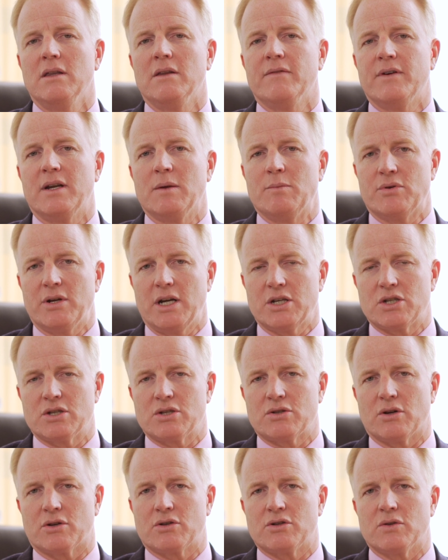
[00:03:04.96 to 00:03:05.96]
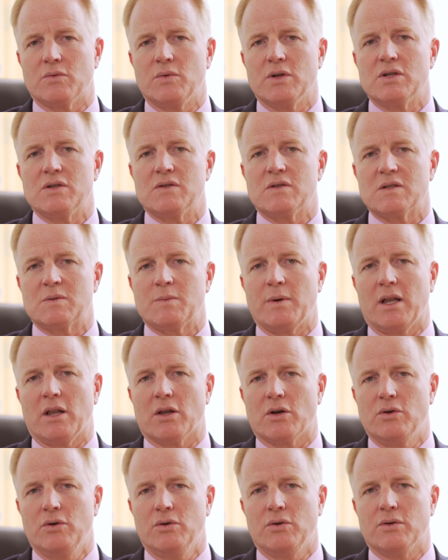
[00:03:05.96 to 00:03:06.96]
the very precious structure, which is the
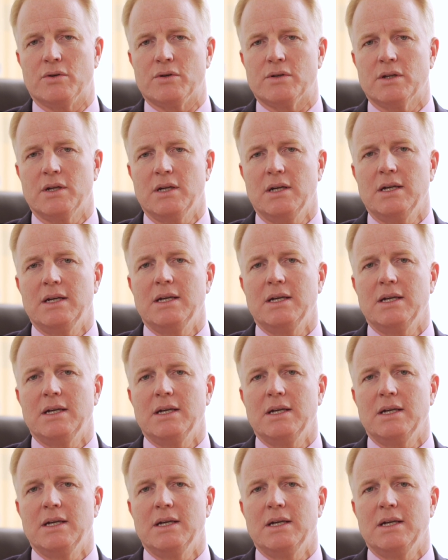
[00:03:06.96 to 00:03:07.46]
spinal cord.